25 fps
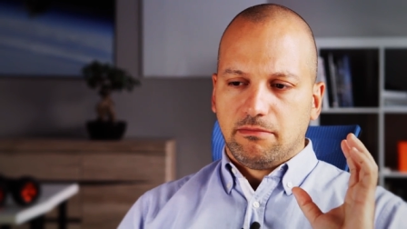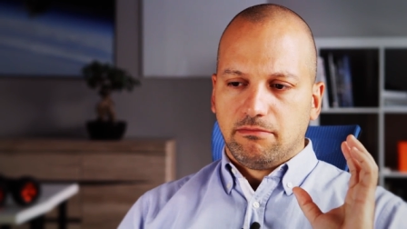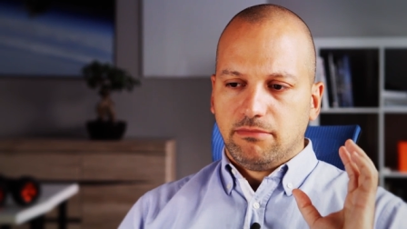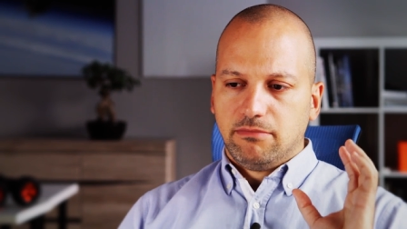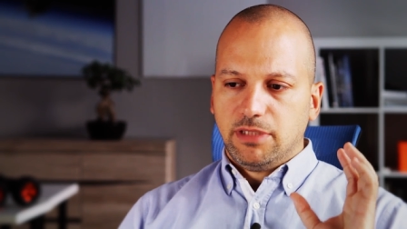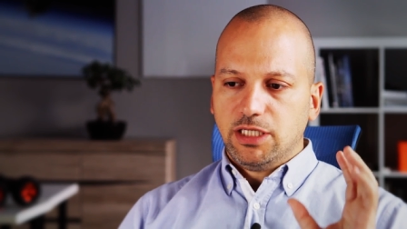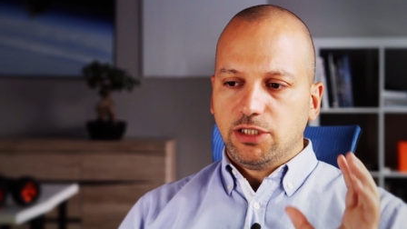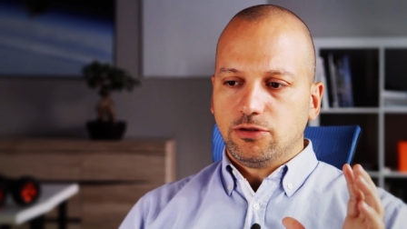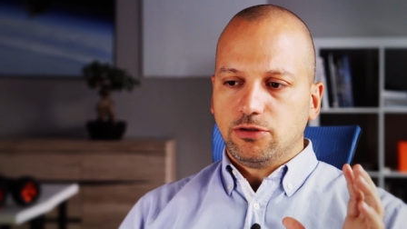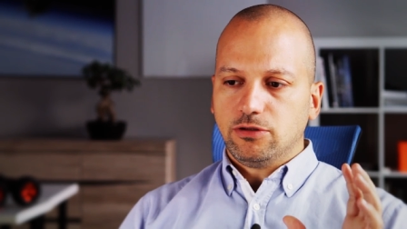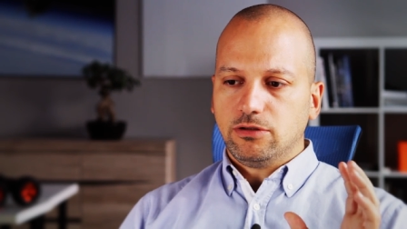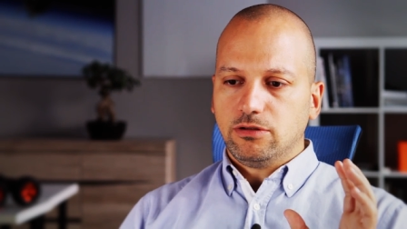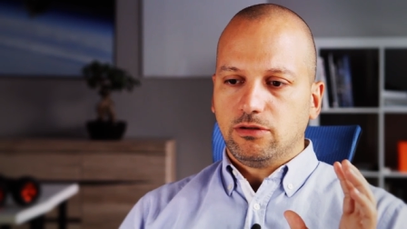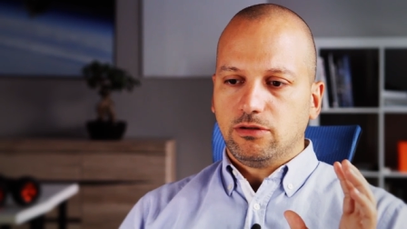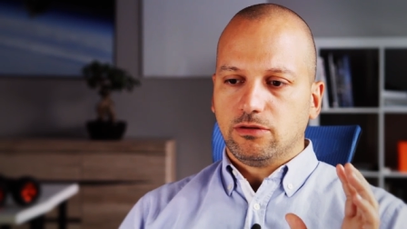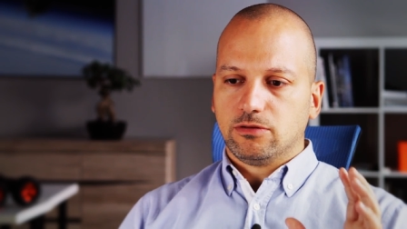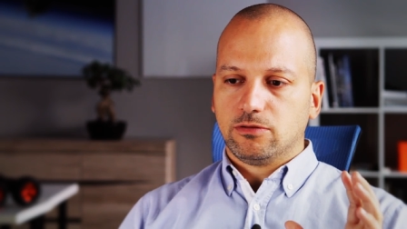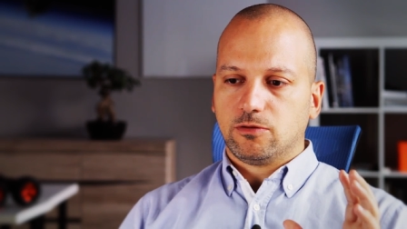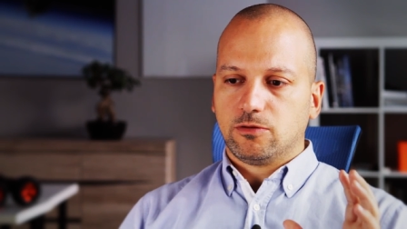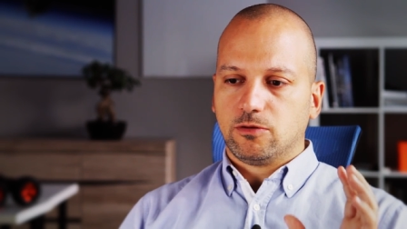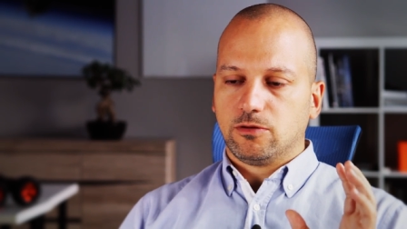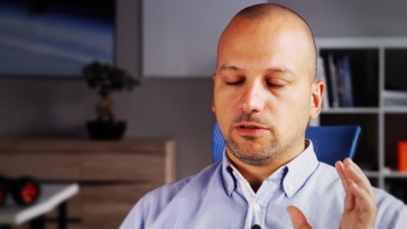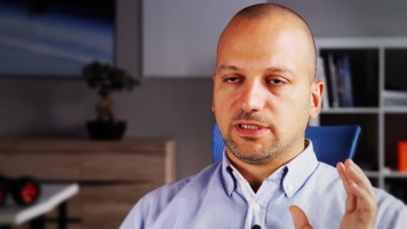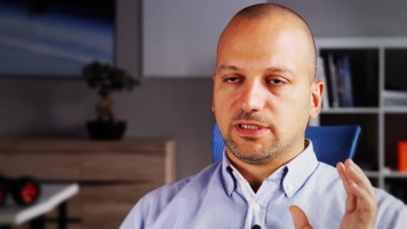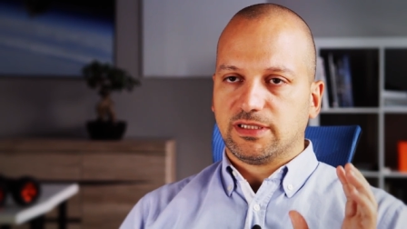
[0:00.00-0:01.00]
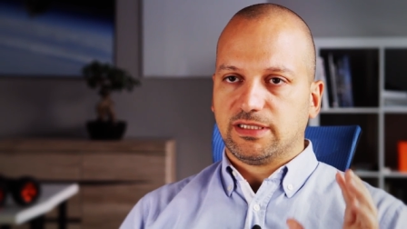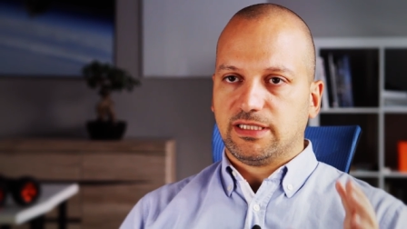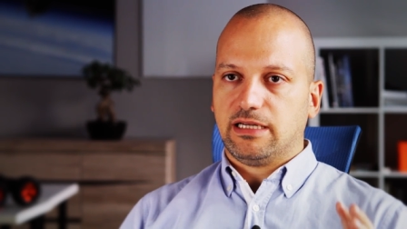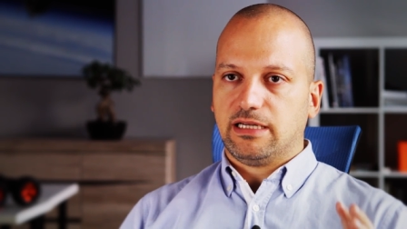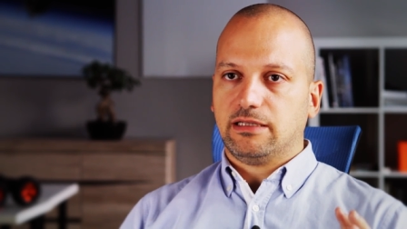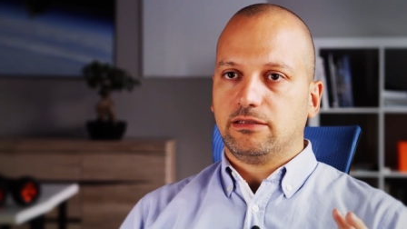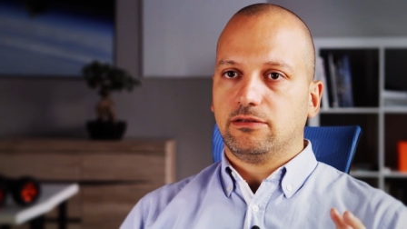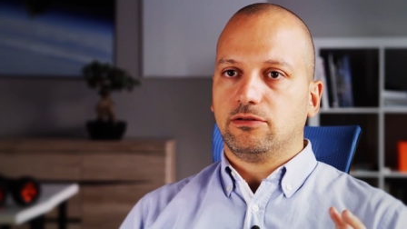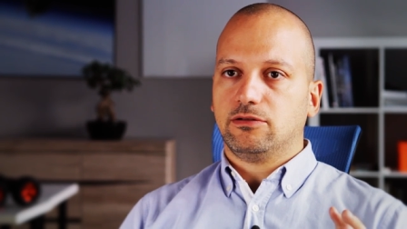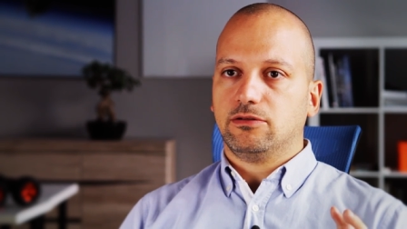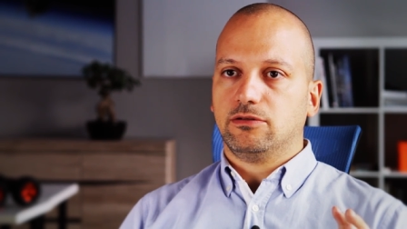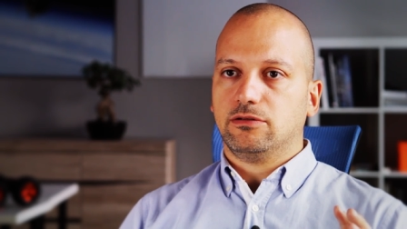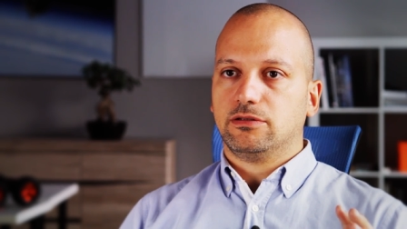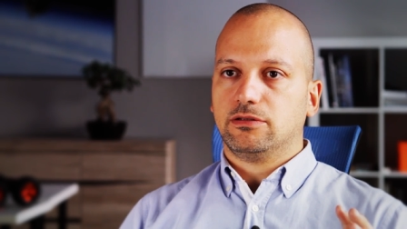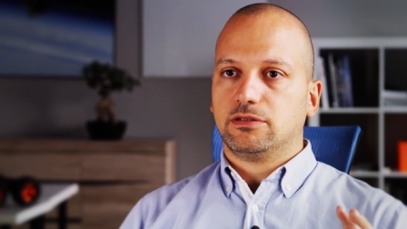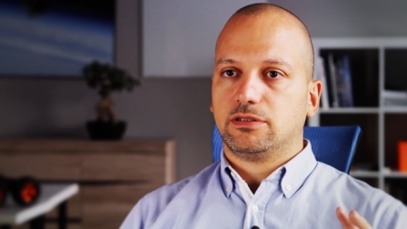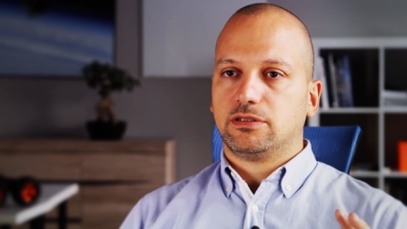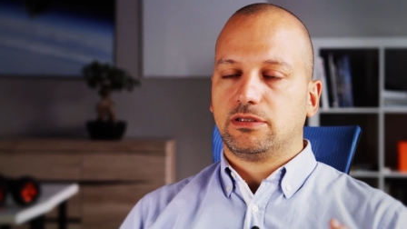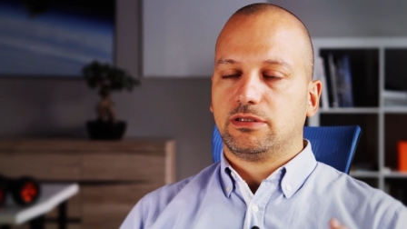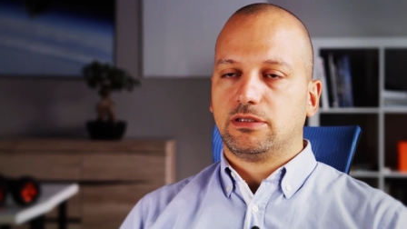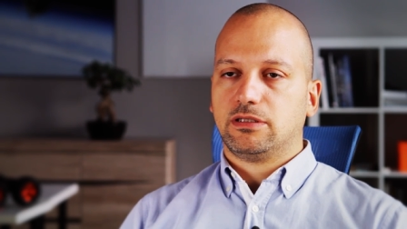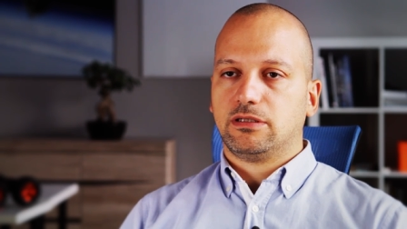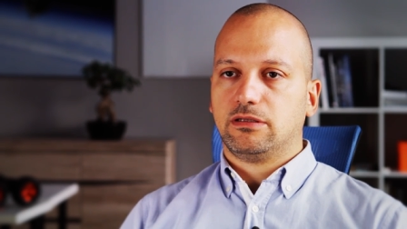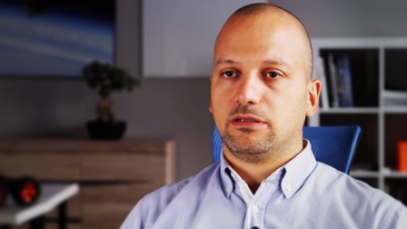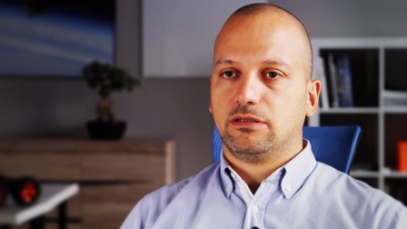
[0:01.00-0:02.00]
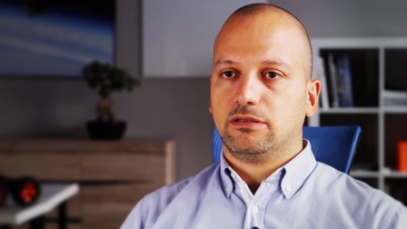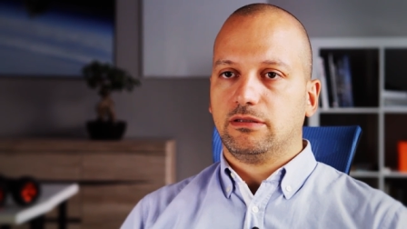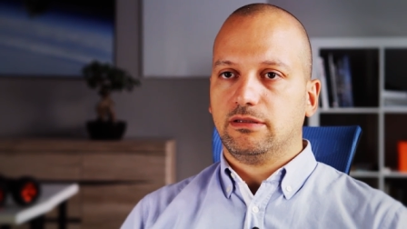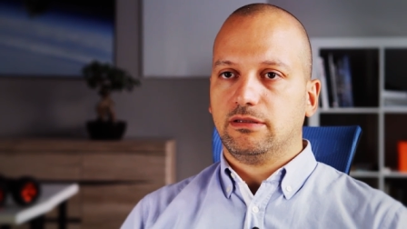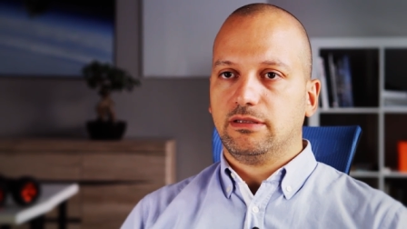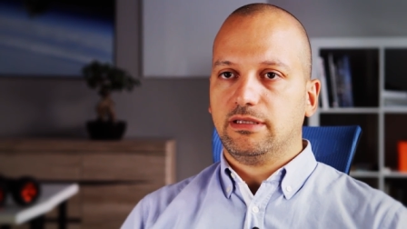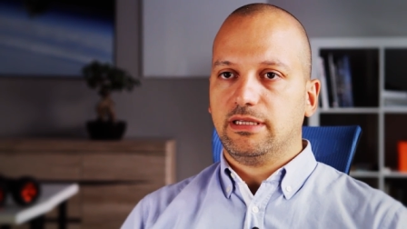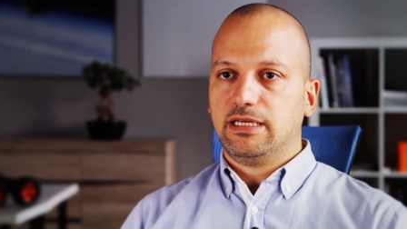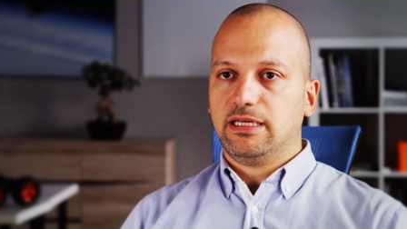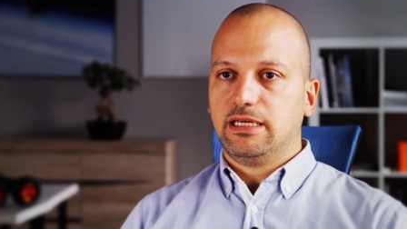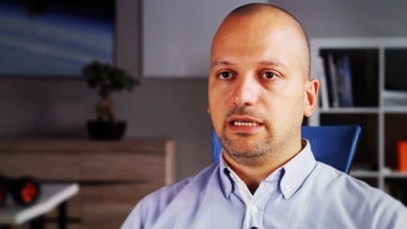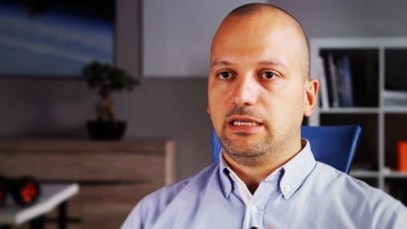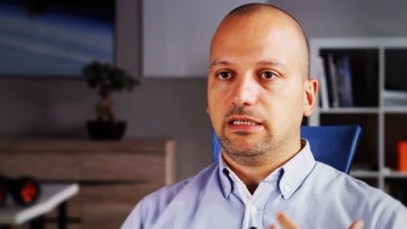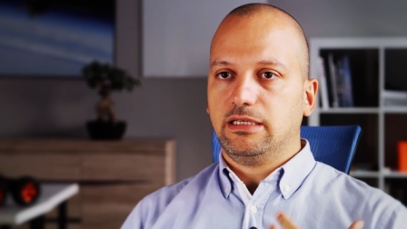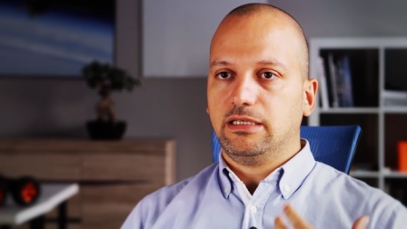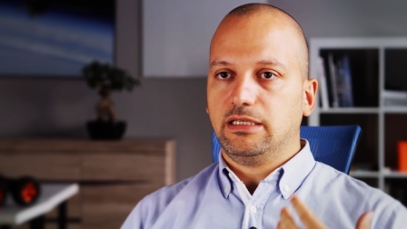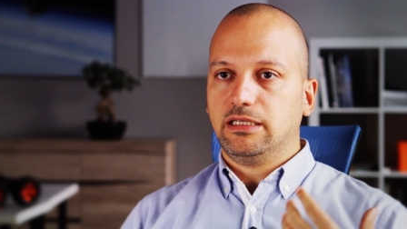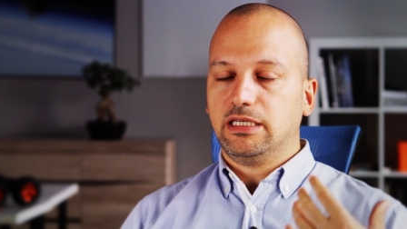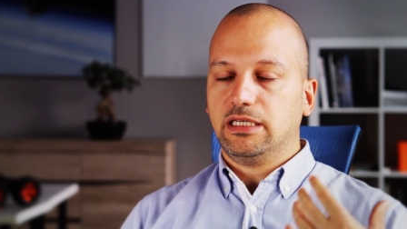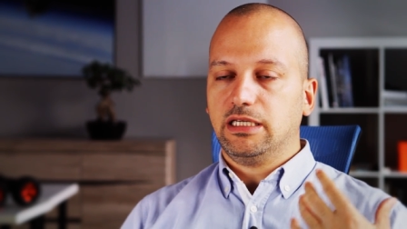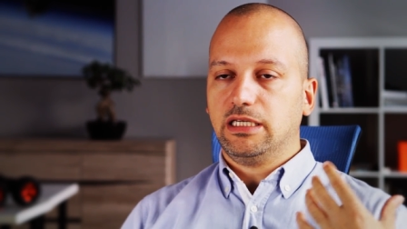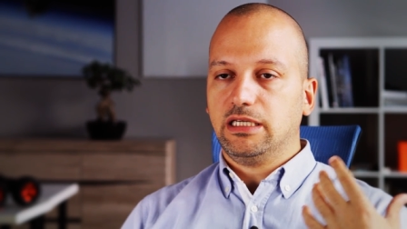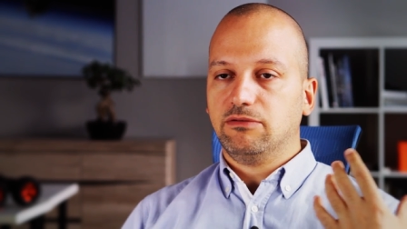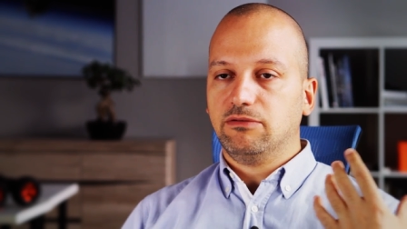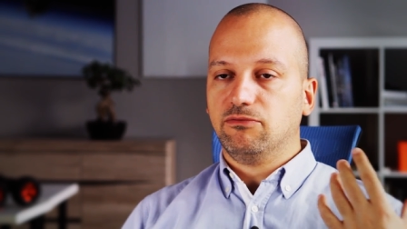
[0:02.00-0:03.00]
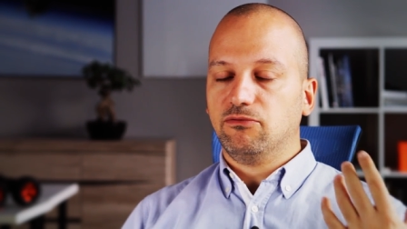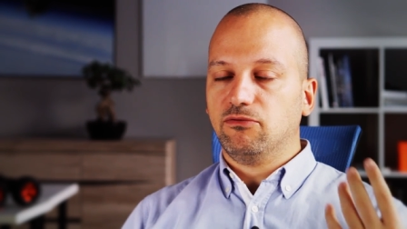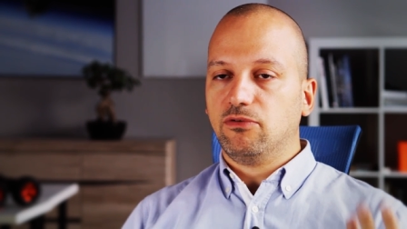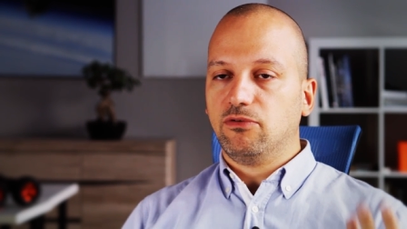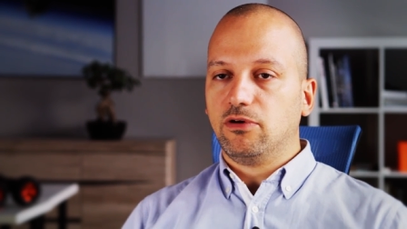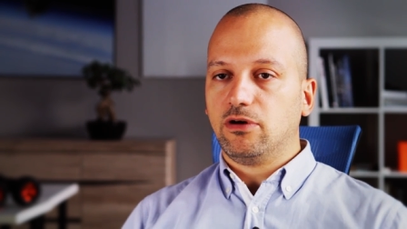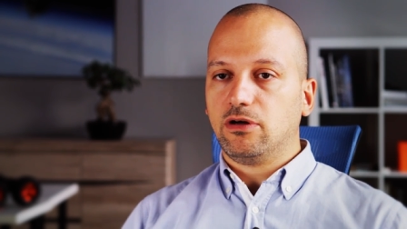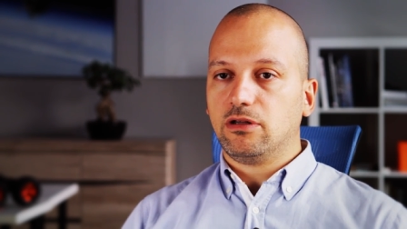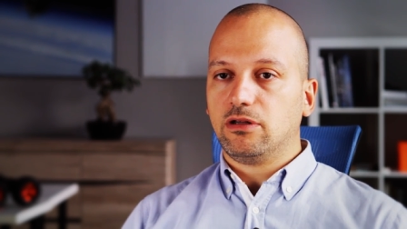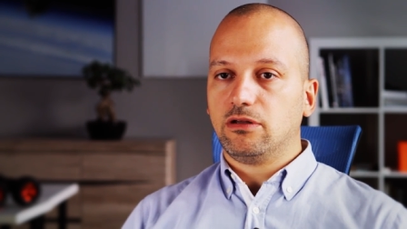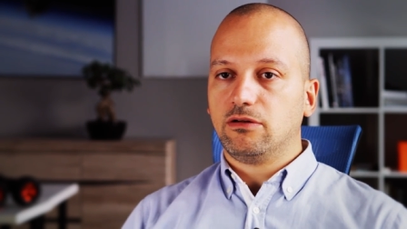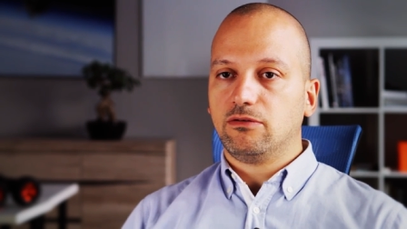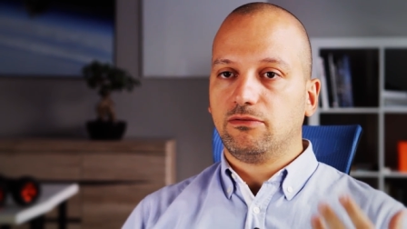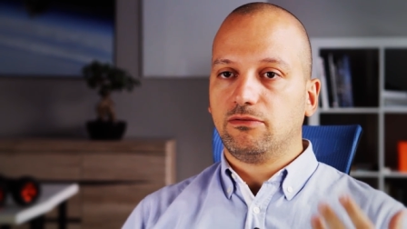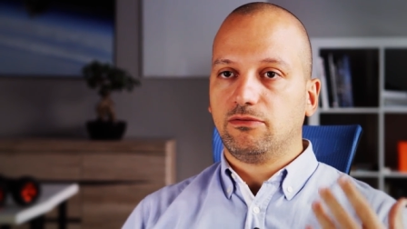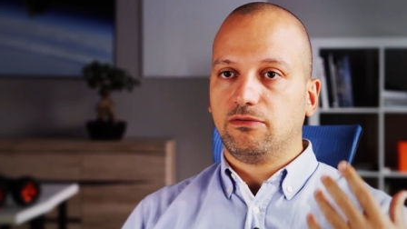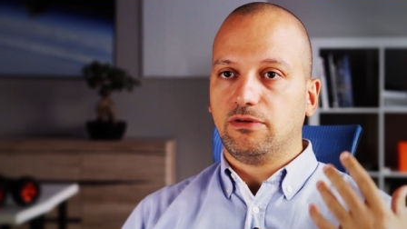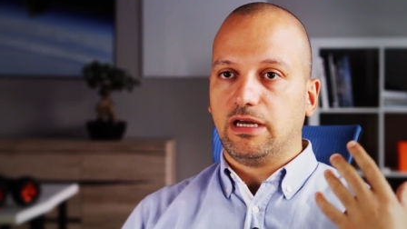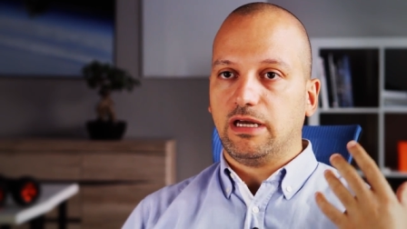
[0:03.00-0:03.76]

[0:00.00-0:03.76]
mission control centers, they involve